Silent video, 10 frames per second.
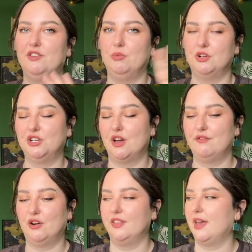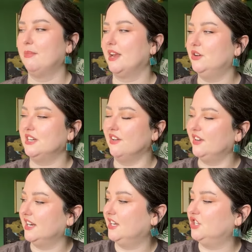you want to go and follow them, and you
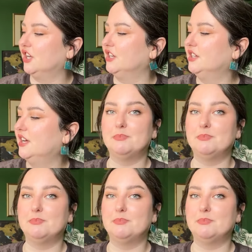definitely should.